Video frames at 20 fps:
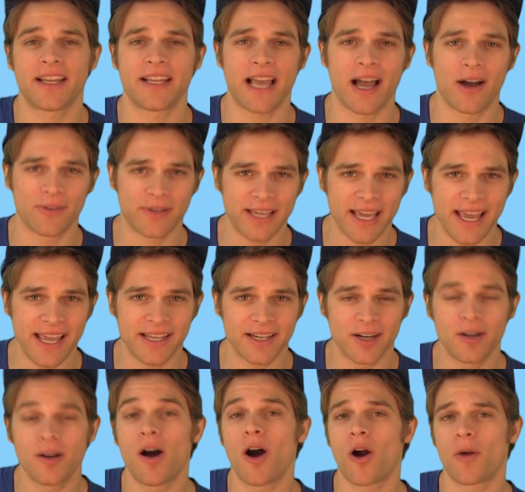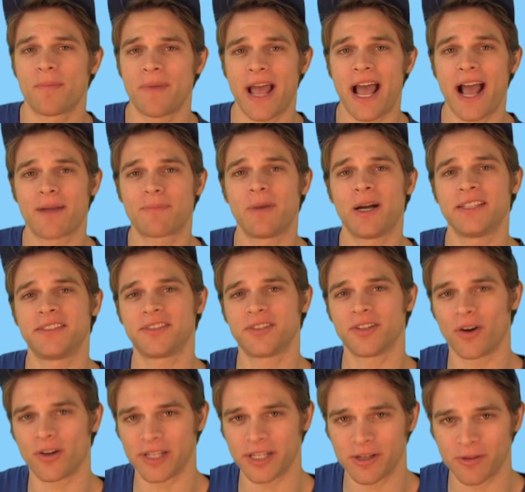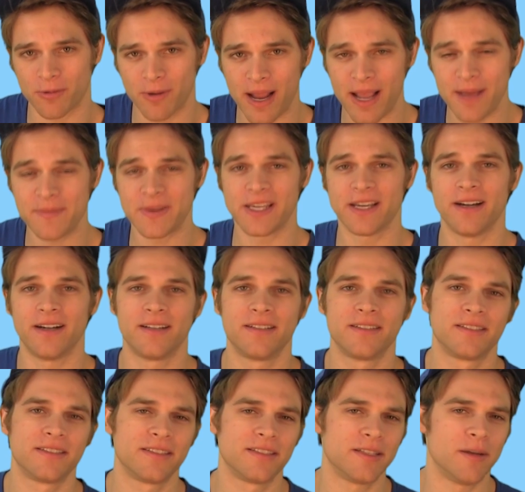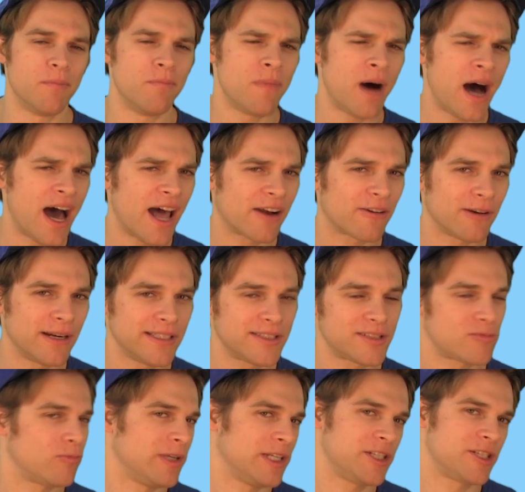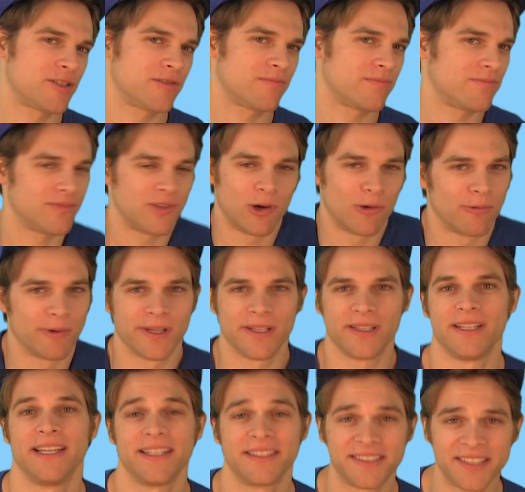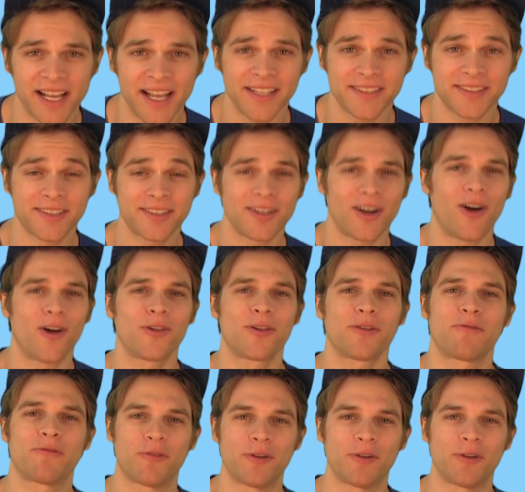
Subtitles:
like al-Qaeda, are backed by Saudi Arabia. The moderates, which don't really exist, are the